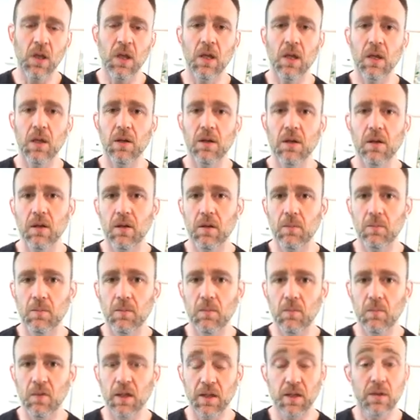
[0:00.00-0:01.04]
And
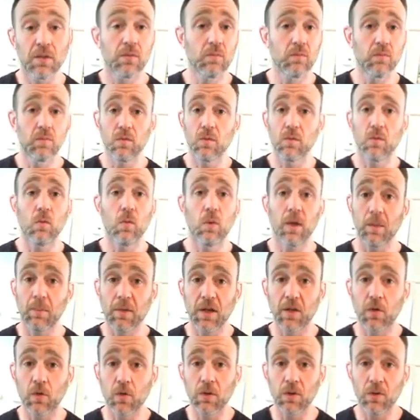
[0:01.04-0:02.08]
like, what am
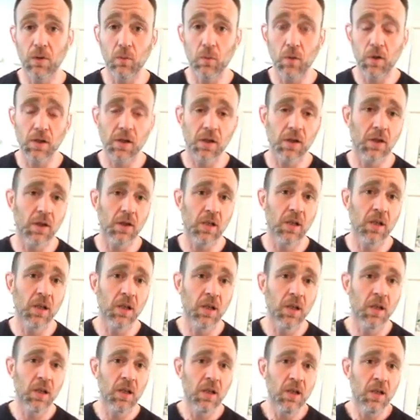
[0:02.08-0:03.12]
I currently working on?
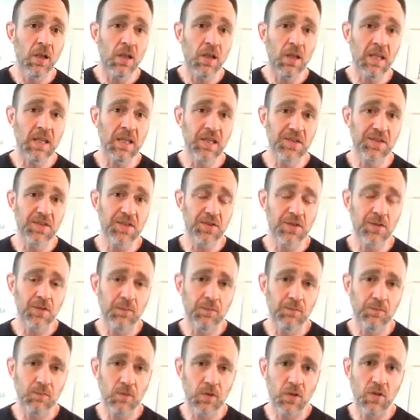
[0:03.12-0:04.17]
It's
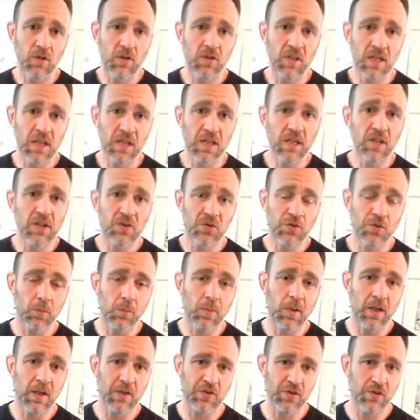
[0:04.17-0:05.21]
the initial
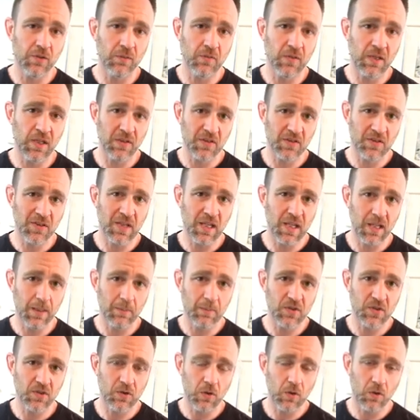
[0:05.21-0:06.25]
posture of the
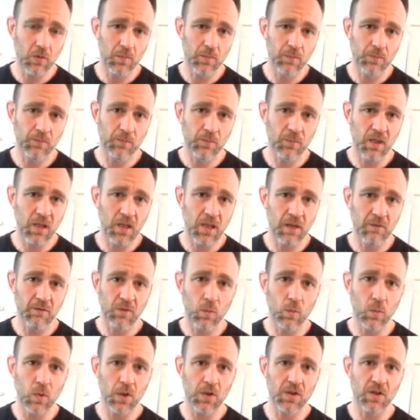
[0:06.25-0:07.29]
escape. So
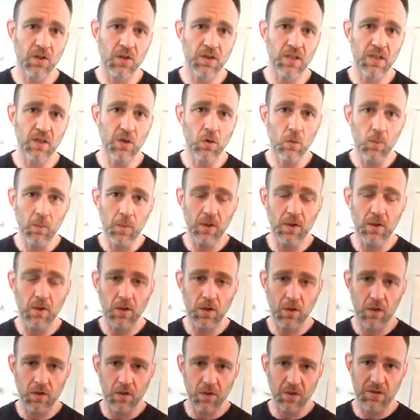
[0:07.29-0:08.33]
having worked on the open
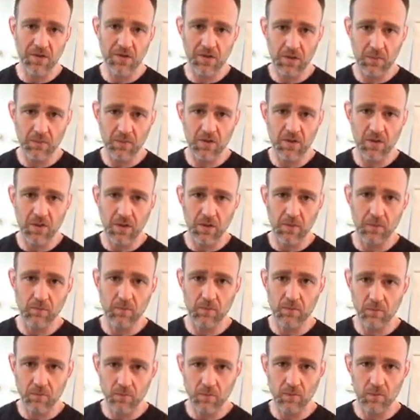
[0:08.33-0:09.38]
guard concepts that I'm